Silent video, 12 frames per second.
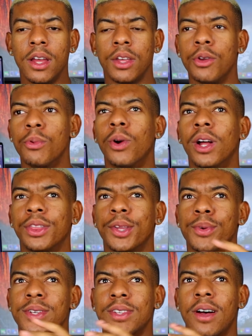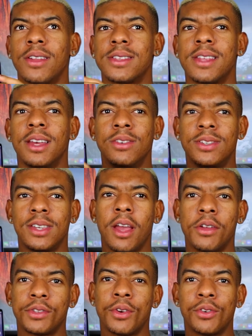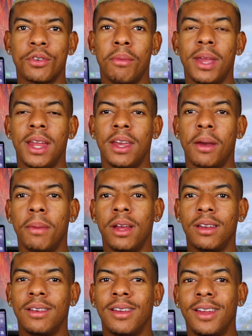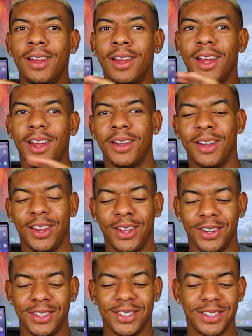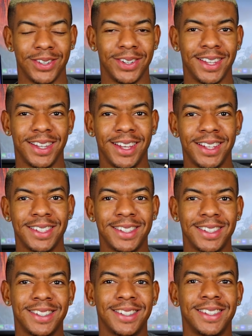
You want the results that you see on social media, but you're just doing this.